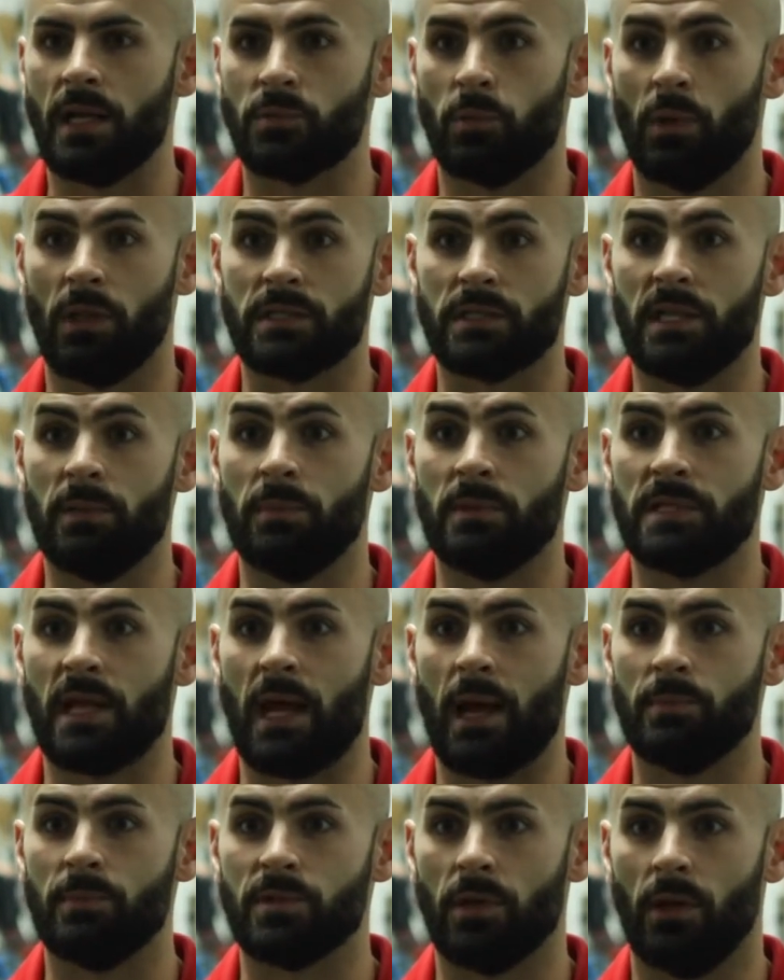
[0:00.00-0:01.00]
as well as keeping
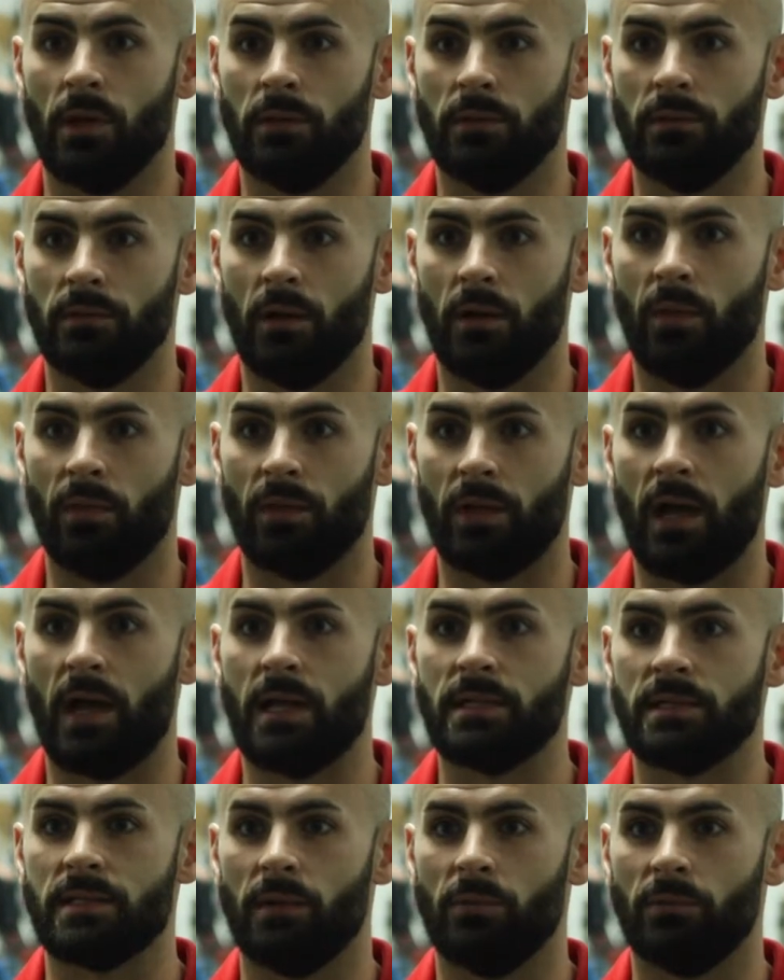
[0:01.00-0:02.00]
tabs on, on the
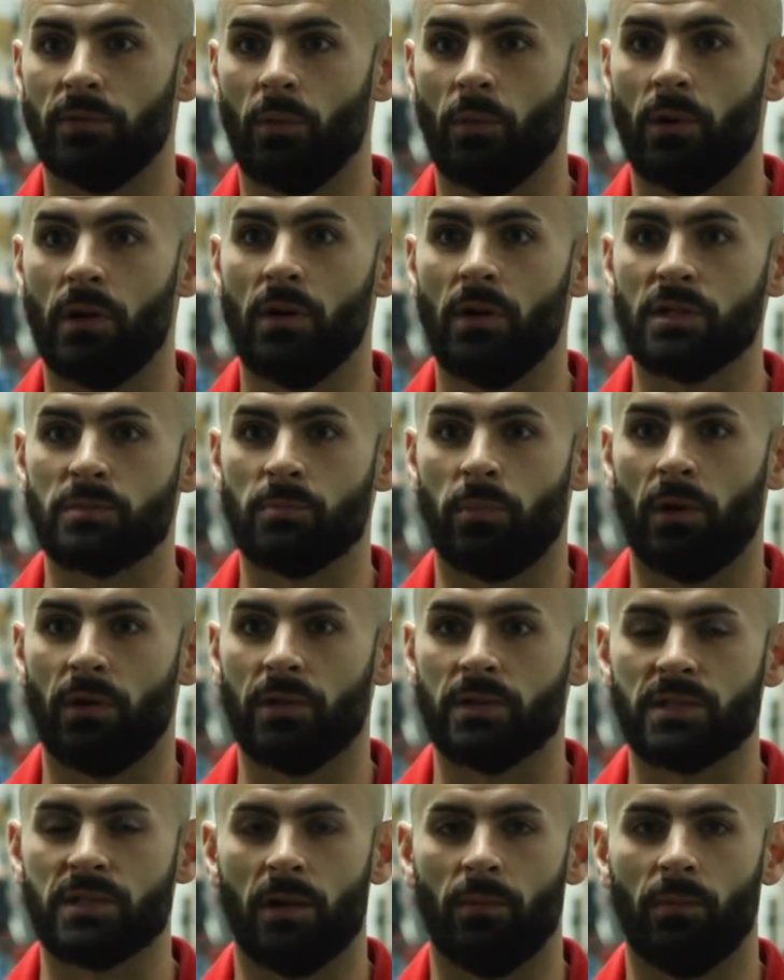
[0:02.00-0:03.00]
guys that, that were here as part of
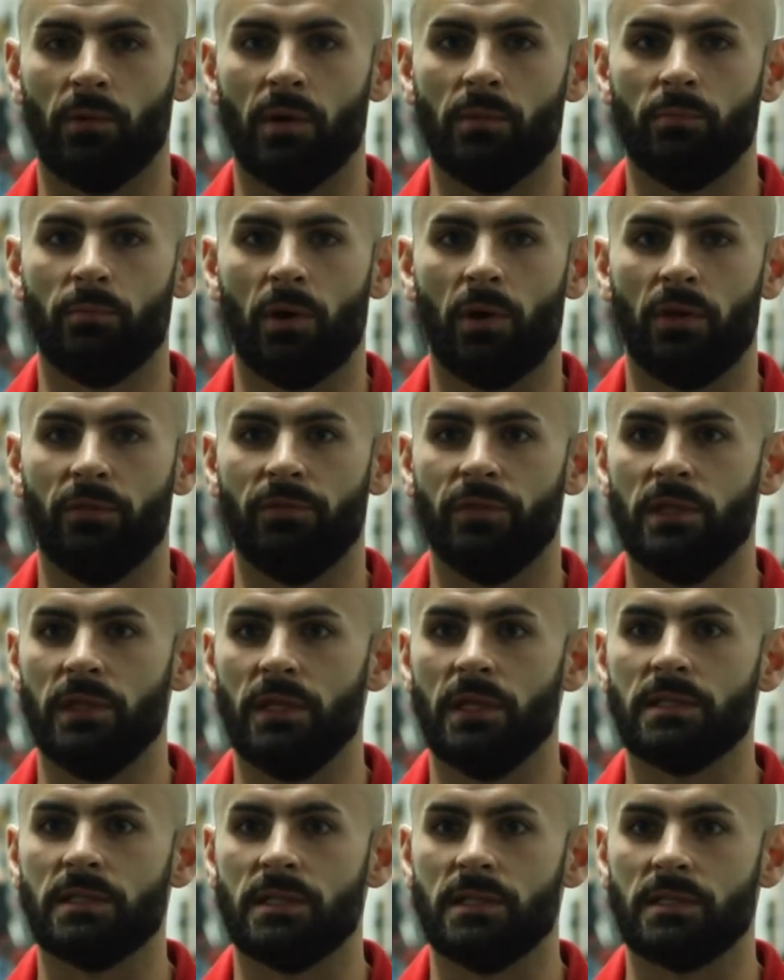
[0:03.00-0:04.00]
the summer and part of
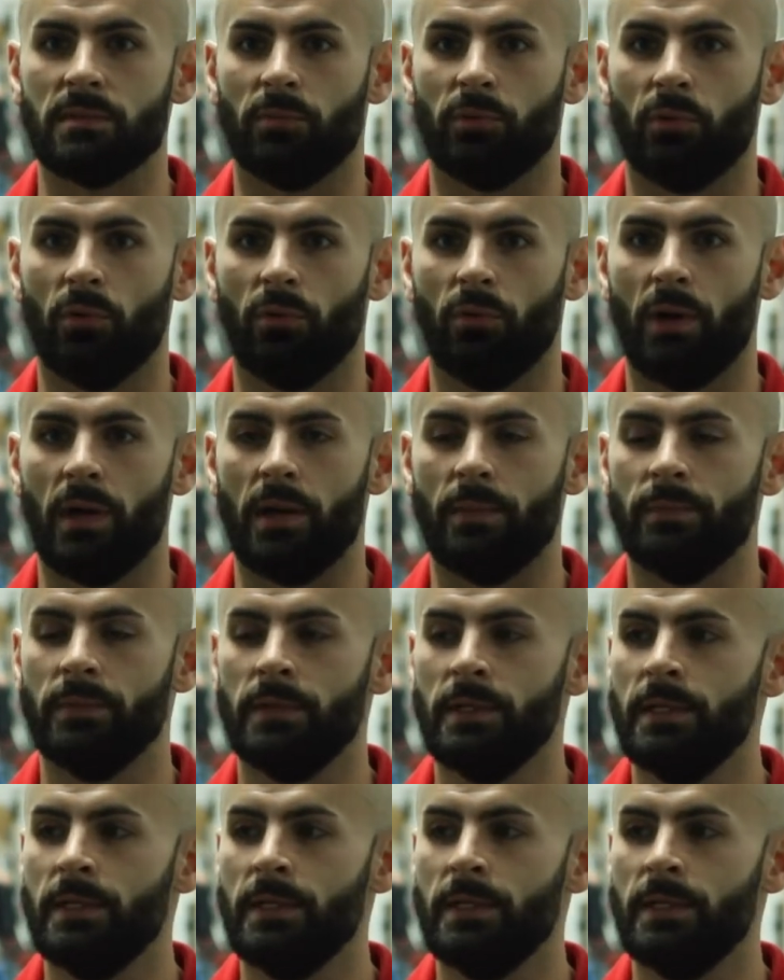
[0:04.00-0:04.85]
the in-season program.